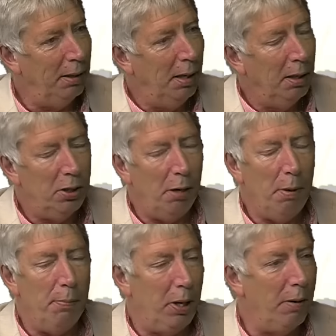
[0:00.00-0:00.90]
Because I
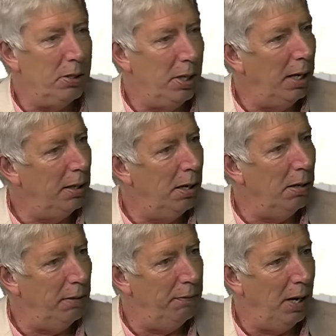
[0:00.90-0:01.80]
remember going to that
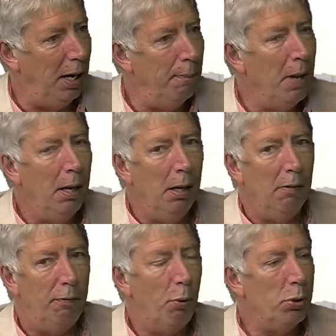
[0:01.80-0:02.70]
Cardiff game,
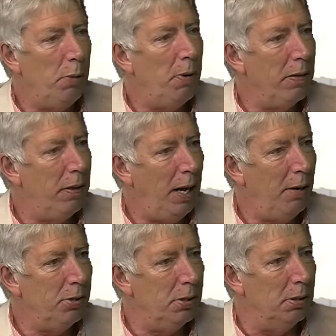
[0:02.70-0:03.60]

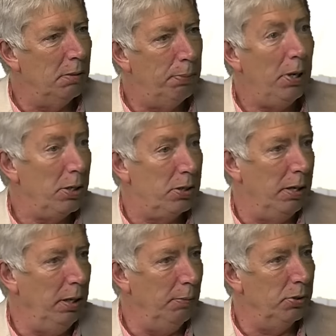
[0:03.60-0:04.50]
41,000 plus, I
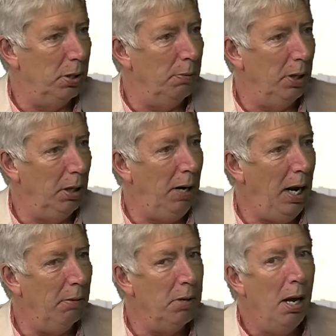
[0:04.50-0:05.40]
think, was the
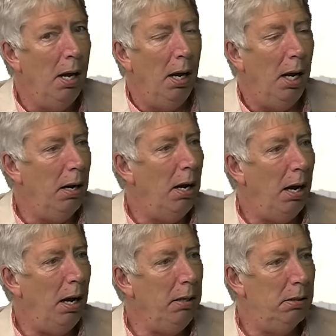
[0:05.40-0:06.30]
crowd. And
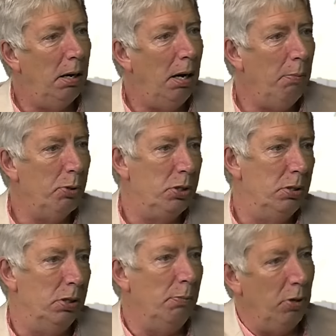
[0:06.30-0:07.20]
I was
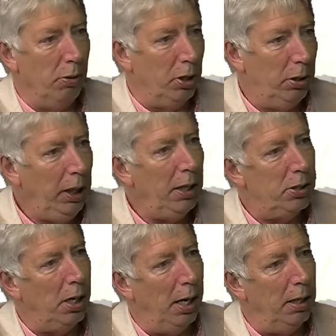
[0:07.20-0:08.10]
somewhere on the cricket
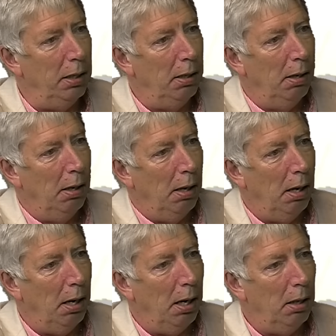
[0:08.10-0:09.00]
side,
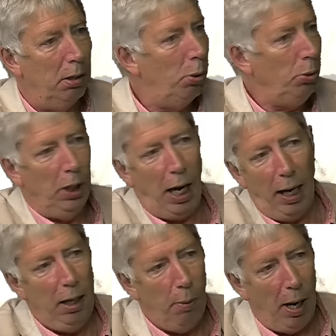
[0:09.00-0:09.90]
couldn't get
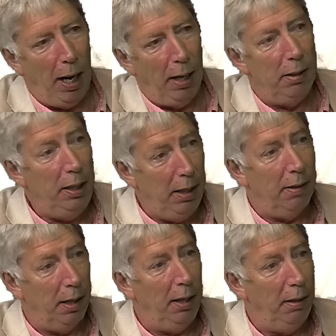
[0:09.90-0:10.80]
anywhere near
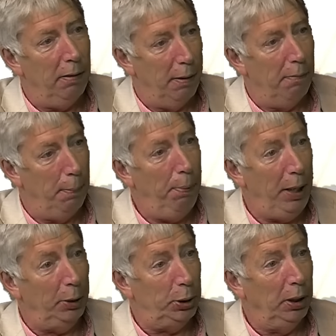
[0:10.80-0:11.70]
the
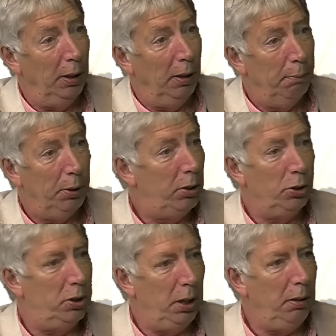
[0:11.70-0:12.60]
pitch
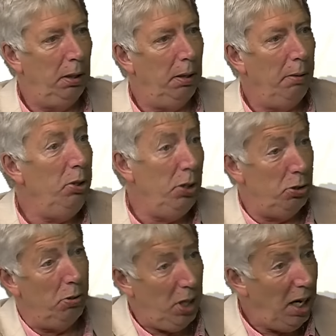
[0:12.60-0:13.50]
because, and as
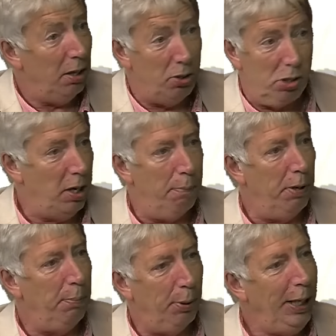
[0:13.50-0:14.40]
you say, they just let
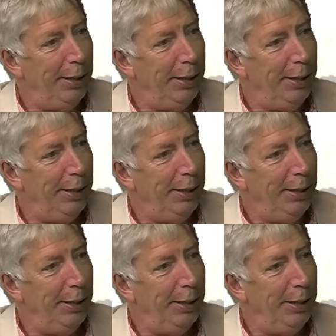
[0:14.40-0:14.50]
people in.